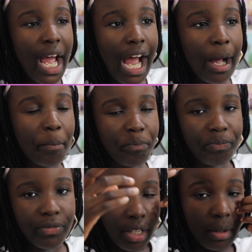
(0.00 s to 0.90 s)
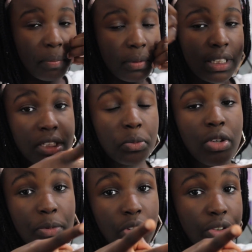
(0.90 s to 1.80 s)
Um, please
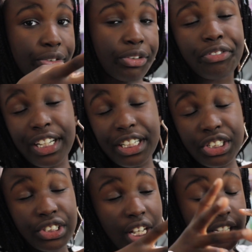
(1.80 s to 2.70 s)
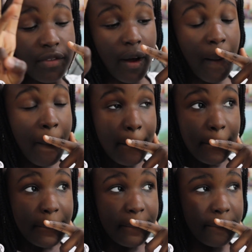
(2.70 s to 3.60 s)
subscribe, turn on notifications, and leave a
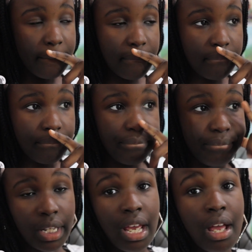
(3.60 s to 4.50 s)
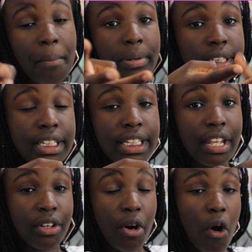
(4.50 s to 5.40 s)
hmm play
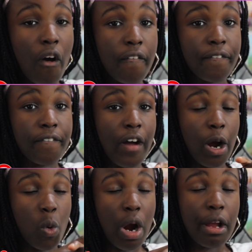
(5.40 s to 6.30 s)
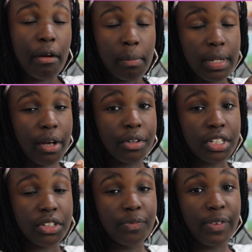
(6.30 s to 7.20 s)
together or aquarium like on
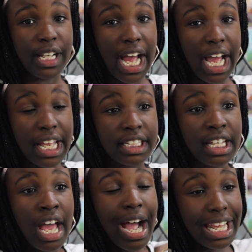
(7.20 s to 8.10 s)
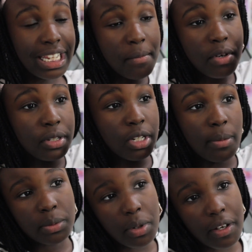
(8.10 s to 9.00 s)
this video guys and let me know in the
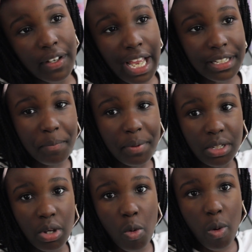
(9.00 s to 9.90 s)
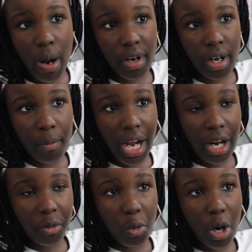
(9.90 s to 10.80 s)
comments below if you guys have been to aquarium
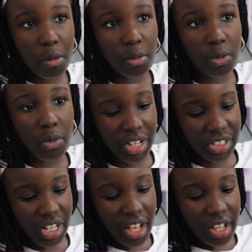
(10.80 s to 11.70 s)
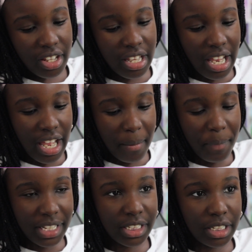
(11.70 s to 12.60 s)
and what was their
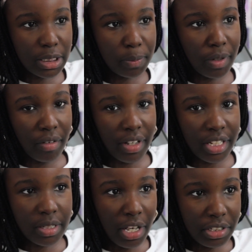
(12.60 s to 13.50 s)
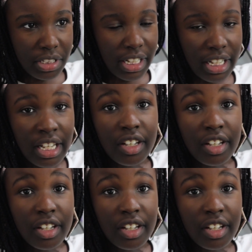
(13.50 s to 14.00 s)
best experience about it.